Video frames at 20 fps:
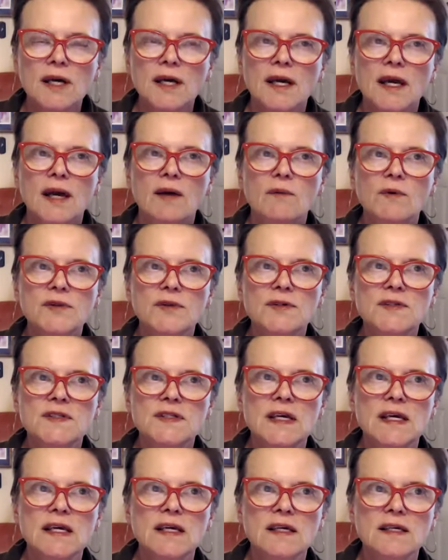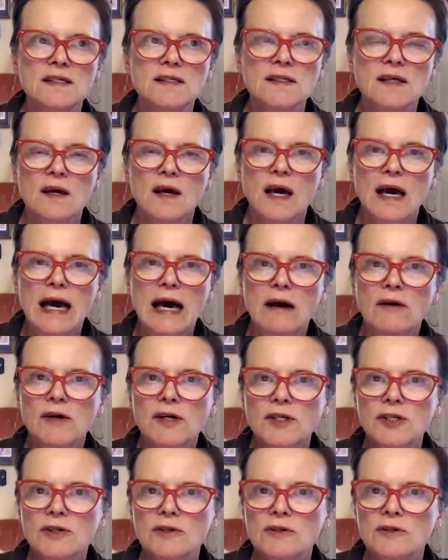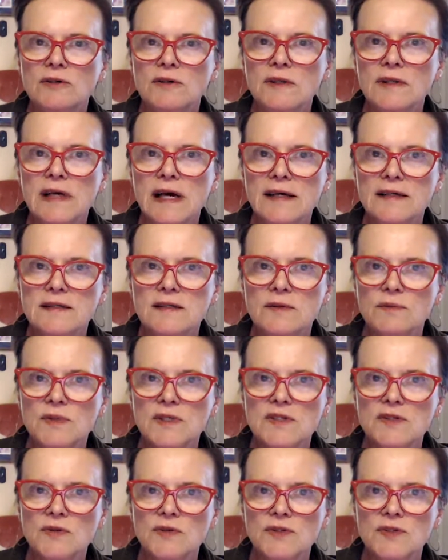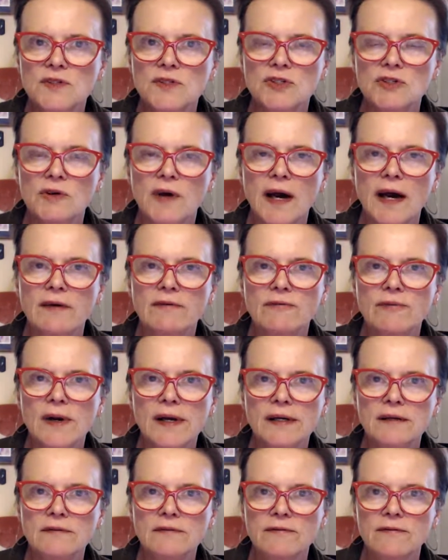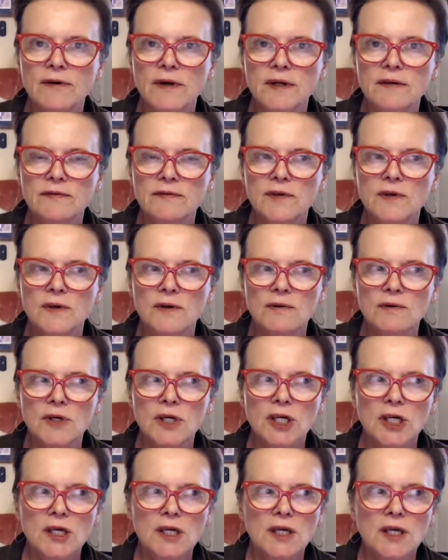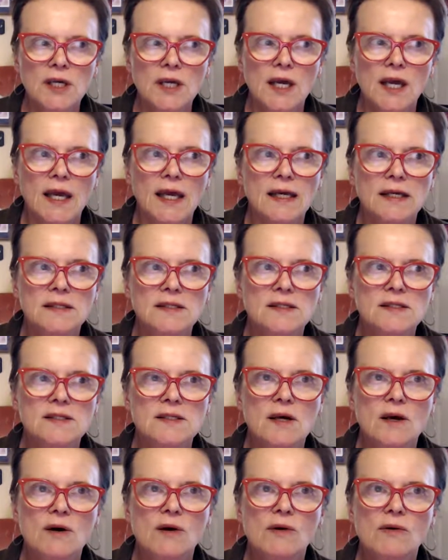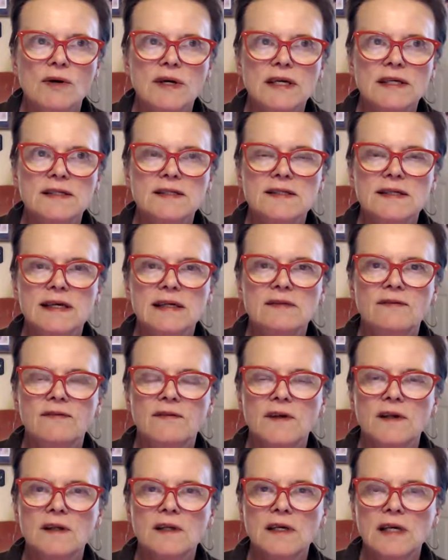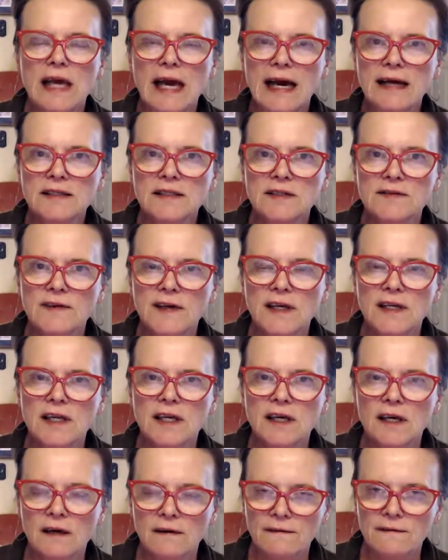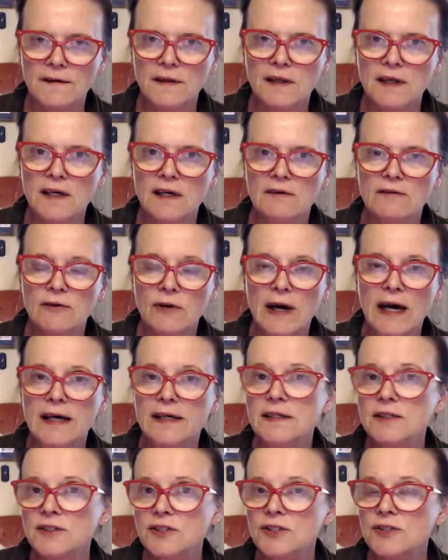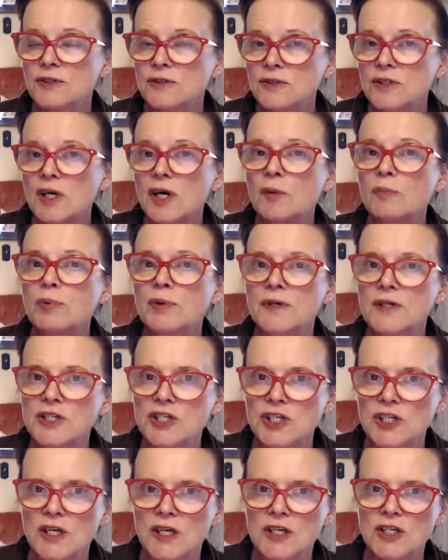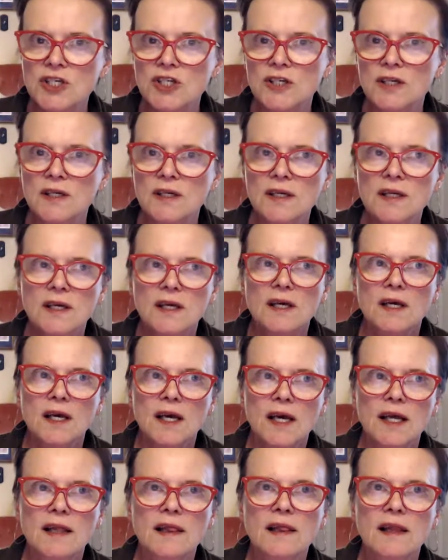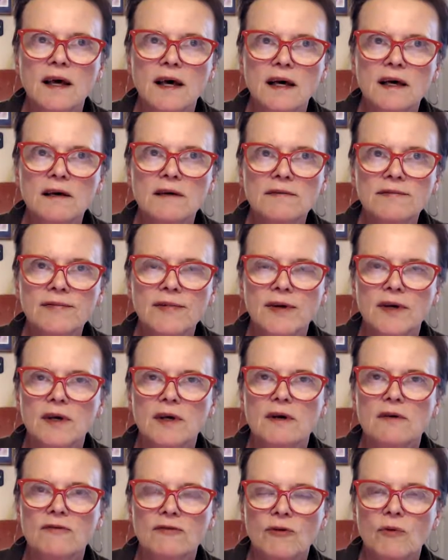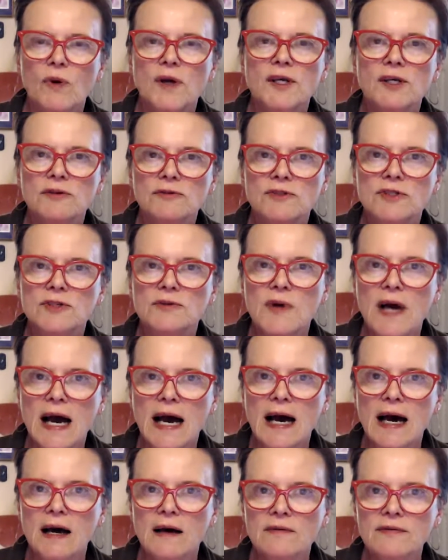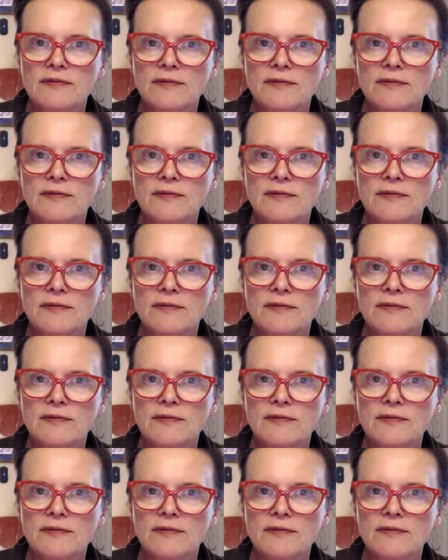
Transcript: And what they're saying is, how can you utilize the resources you have right in front of you? And so it's like activating a feeling of gratitude, appreciation, and love for what you do have.